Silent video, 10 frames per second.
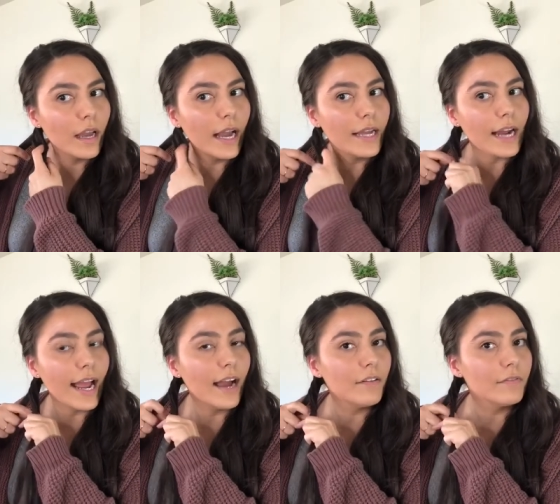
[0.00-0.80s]
And I
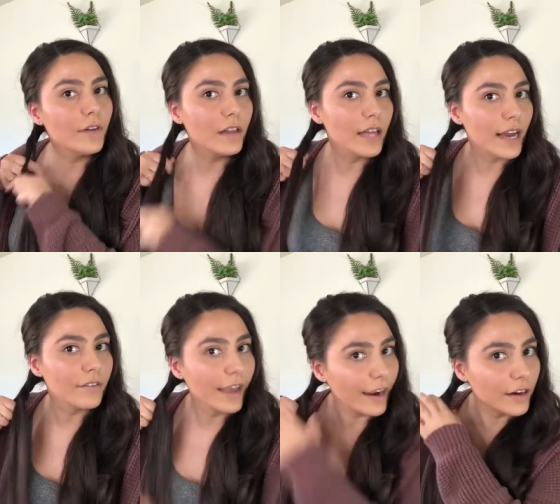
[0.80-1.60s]
have a lot
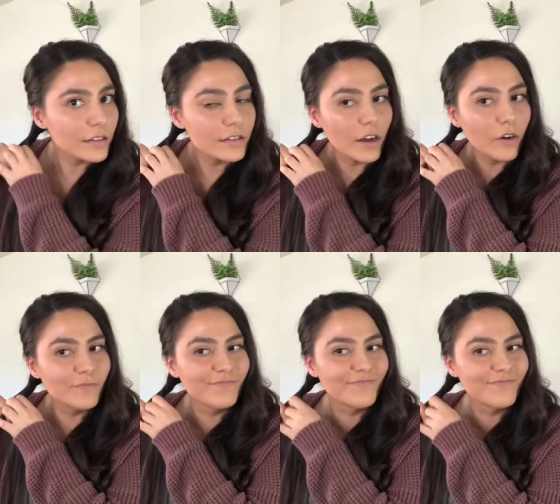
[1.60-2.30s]
of hair, so